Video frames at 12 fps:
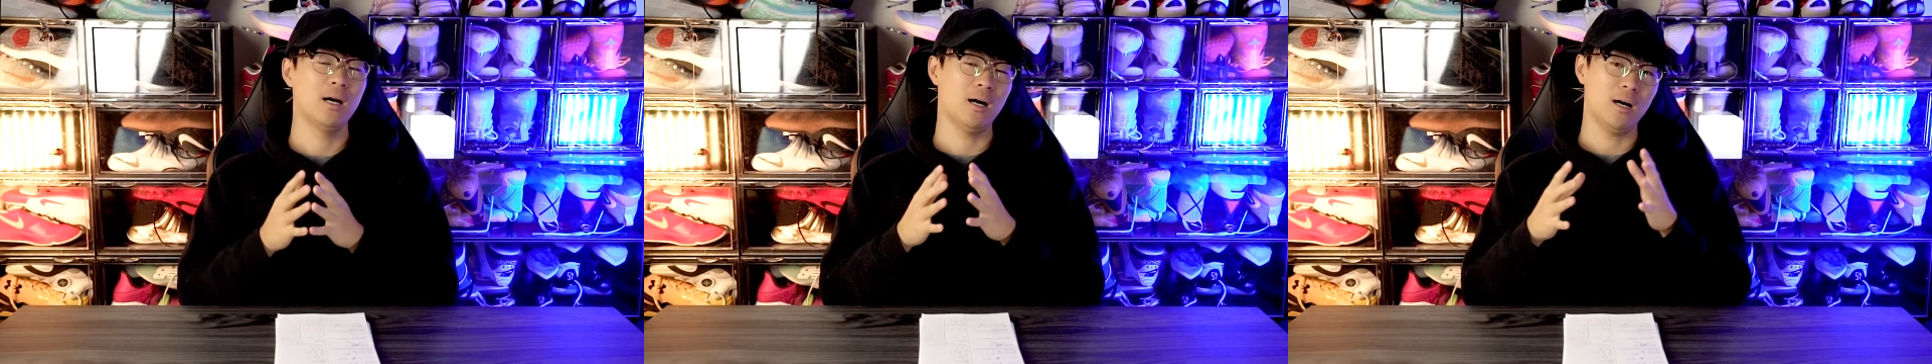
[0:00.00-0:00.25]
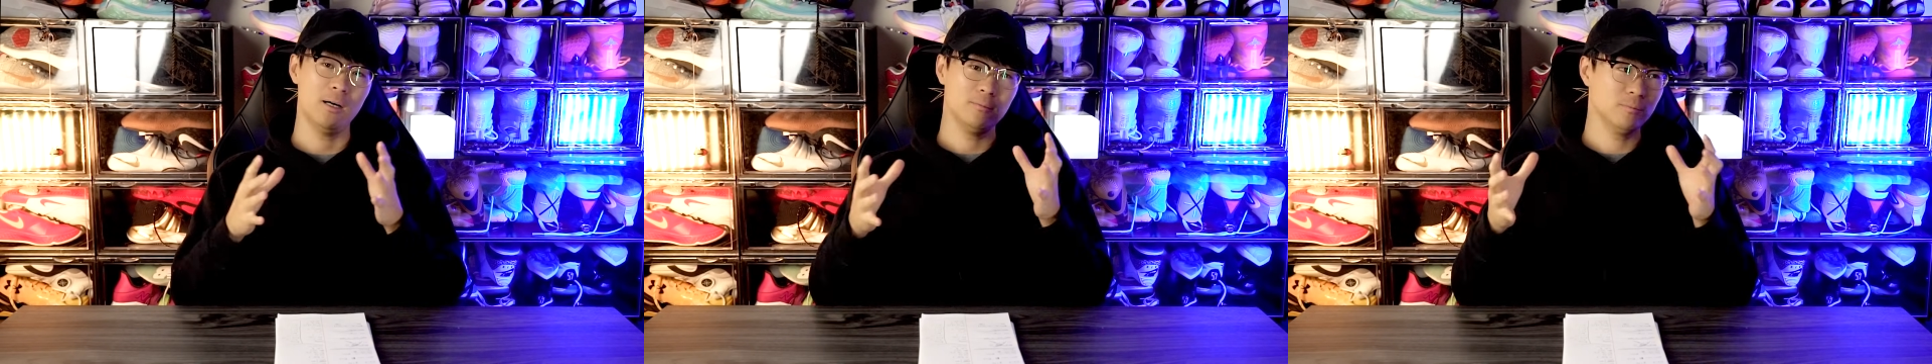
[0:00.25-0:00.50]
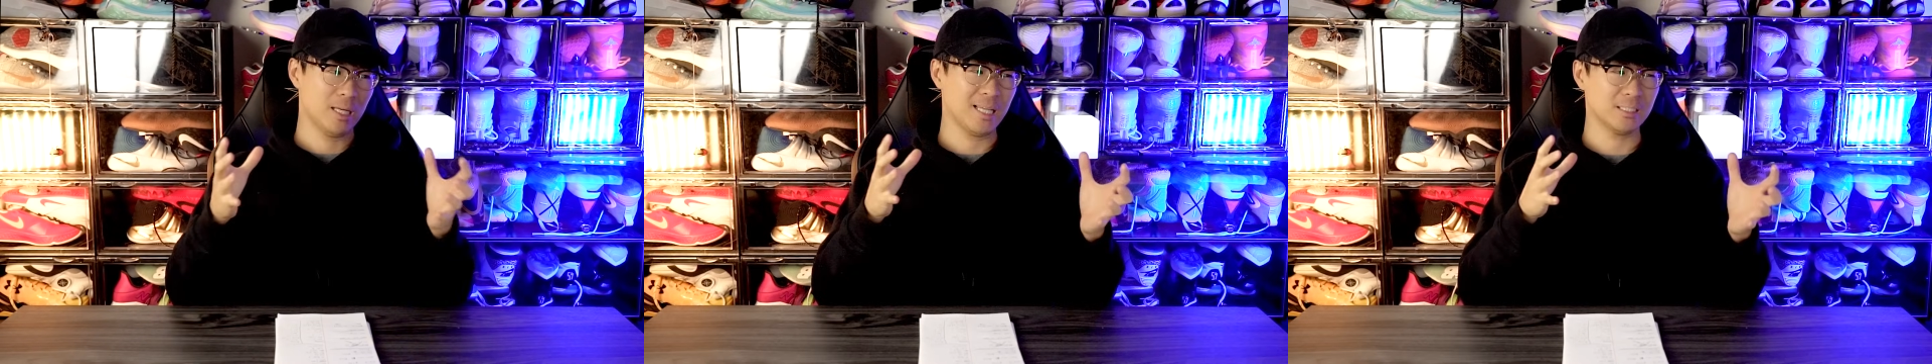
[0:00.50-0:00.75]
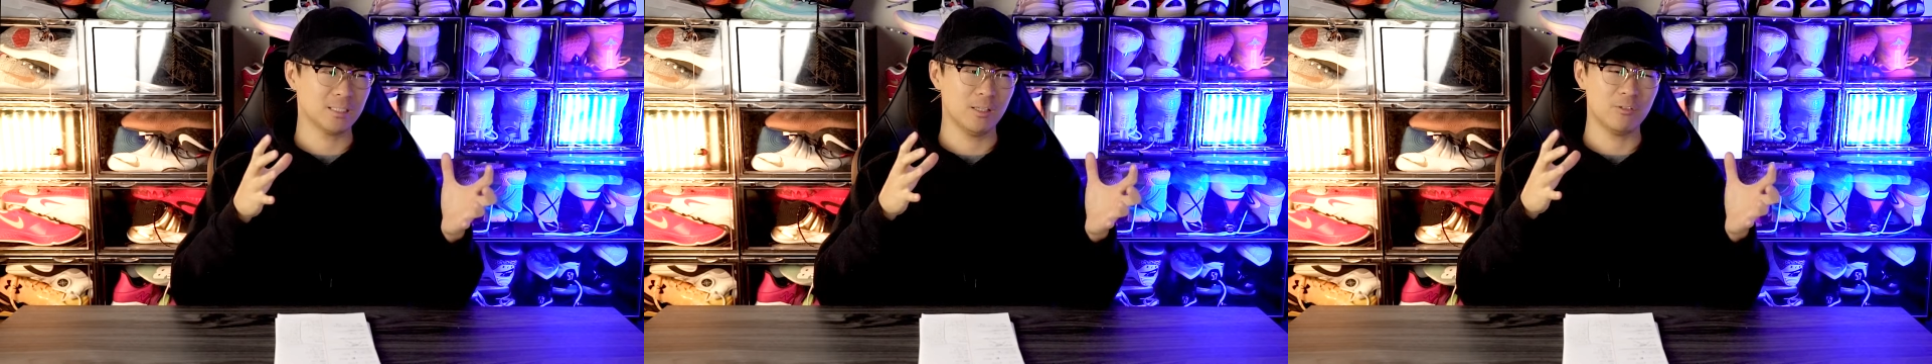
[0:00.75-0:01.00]
I
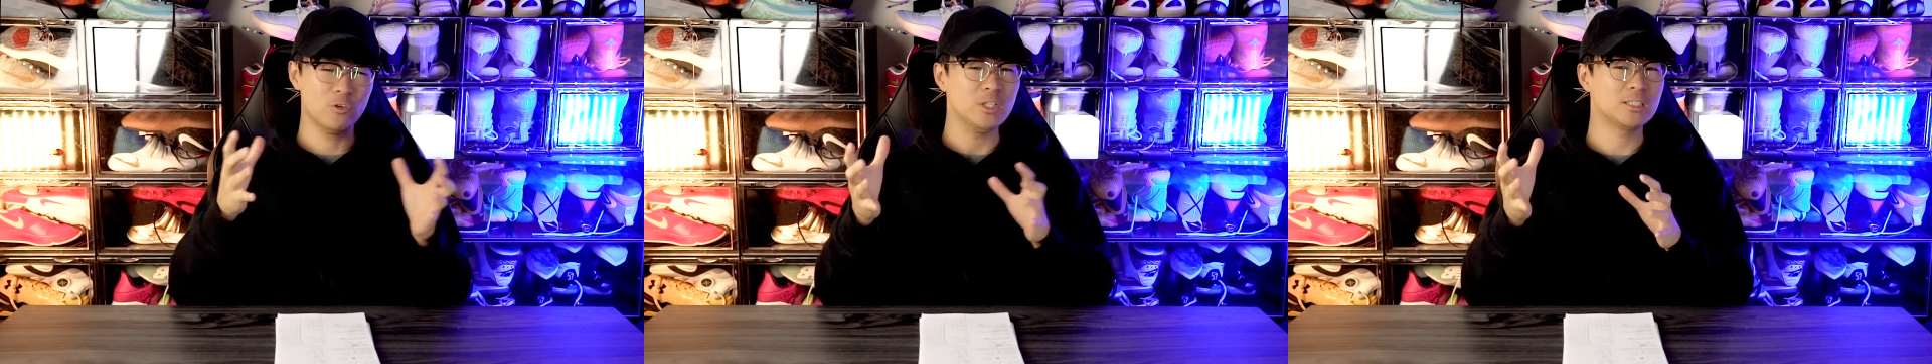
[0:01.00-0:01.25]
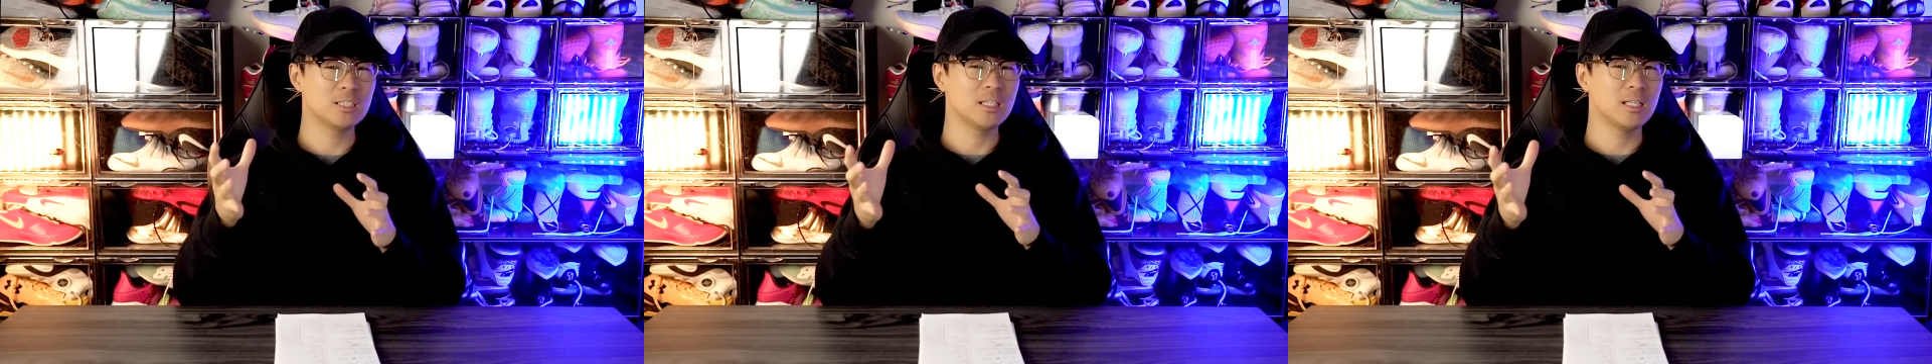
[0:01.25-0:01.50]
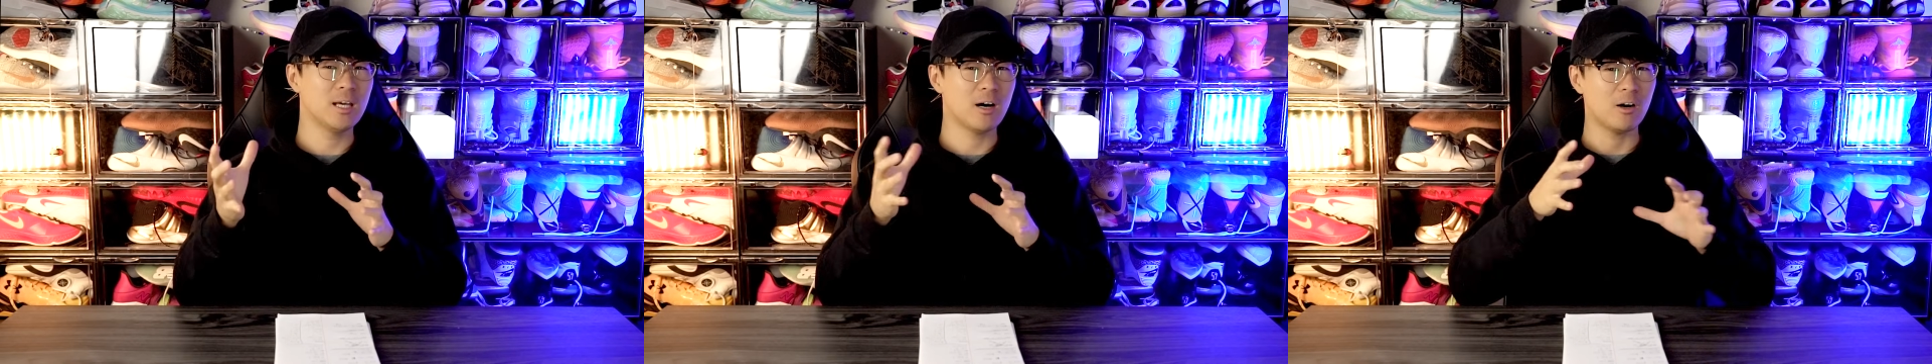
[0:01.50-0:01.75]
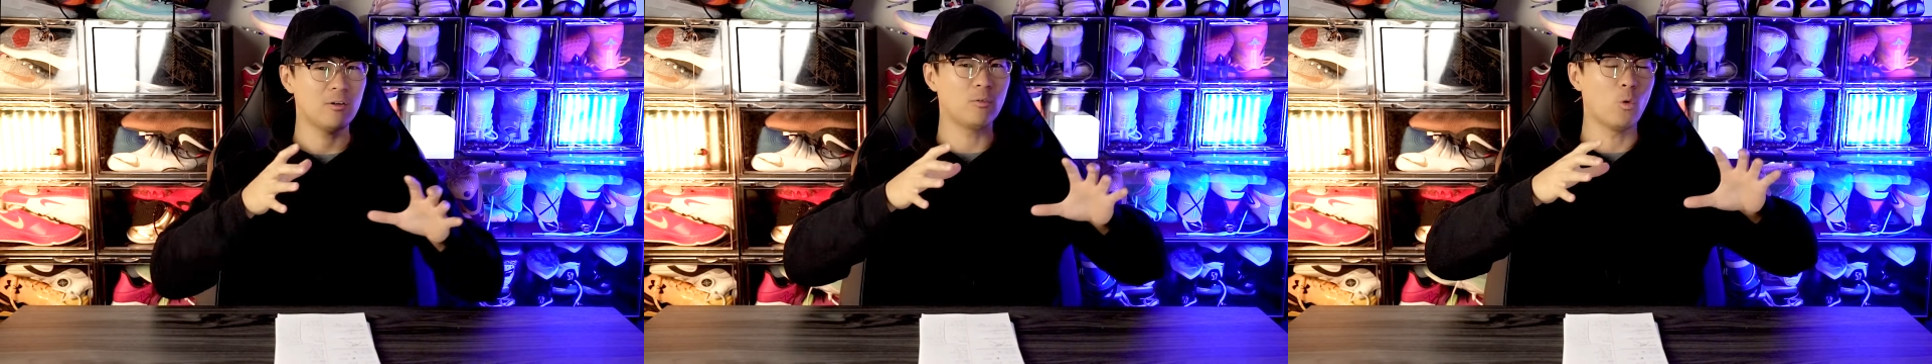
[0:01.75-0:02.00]
guess of recently
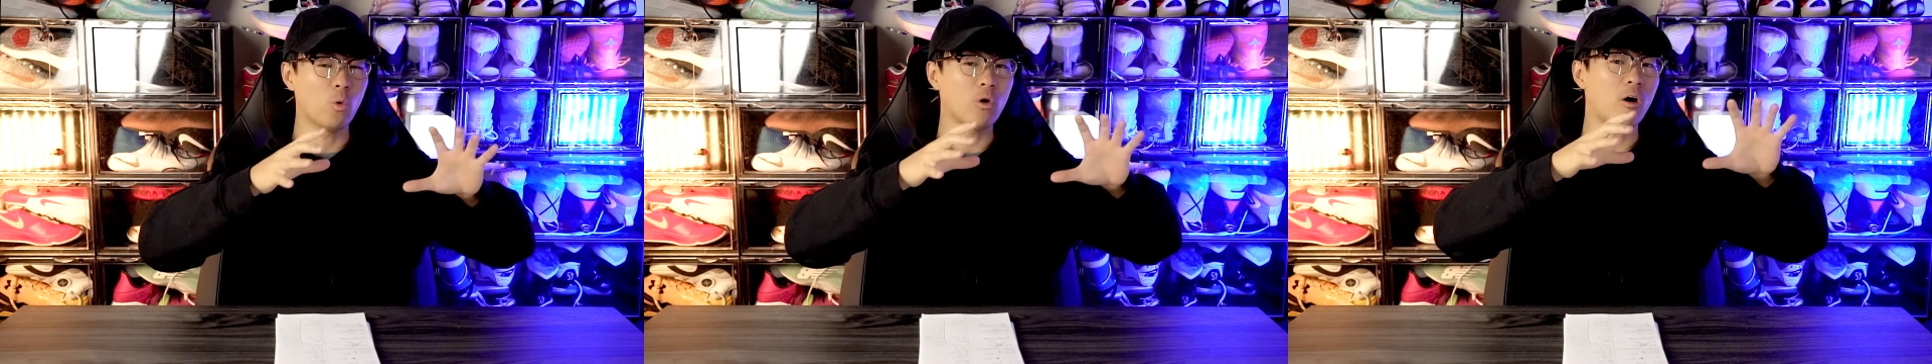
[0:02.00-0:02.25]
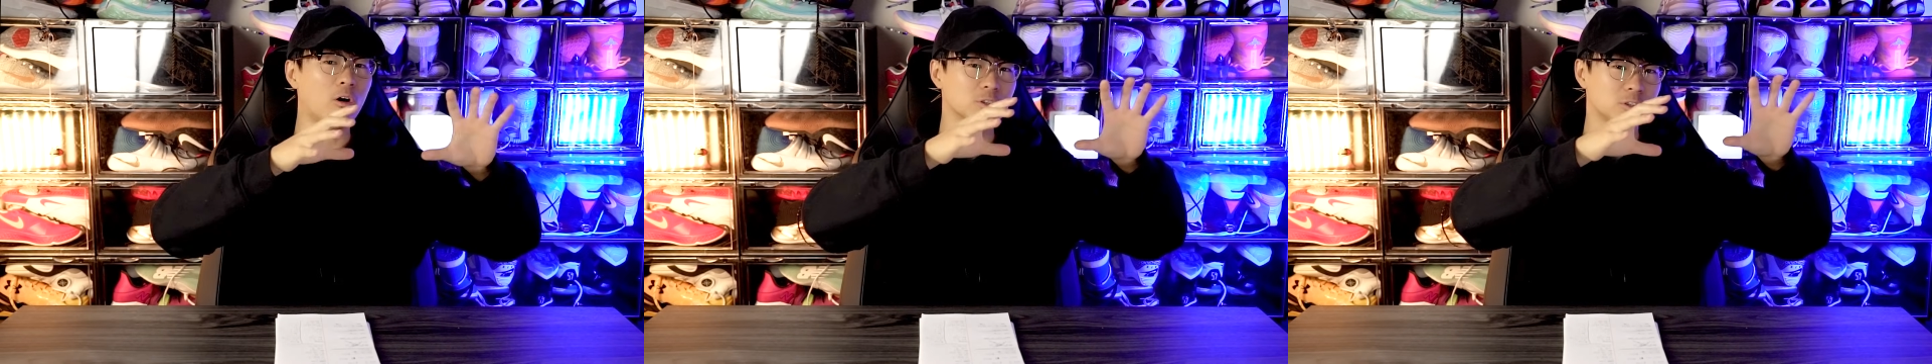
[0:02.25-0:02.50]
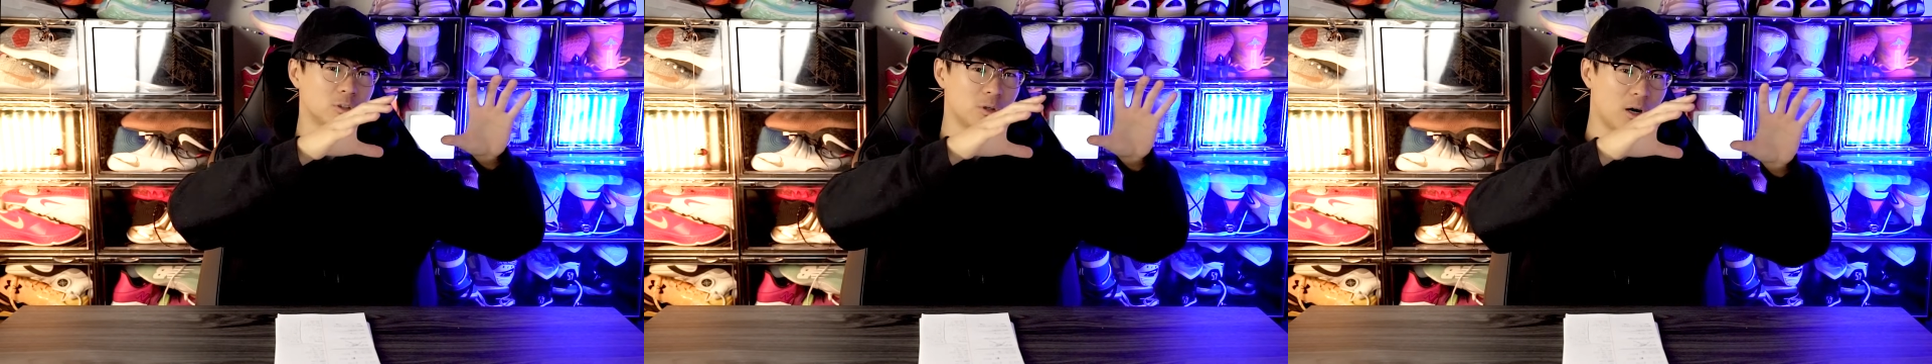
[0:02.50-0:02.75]
or also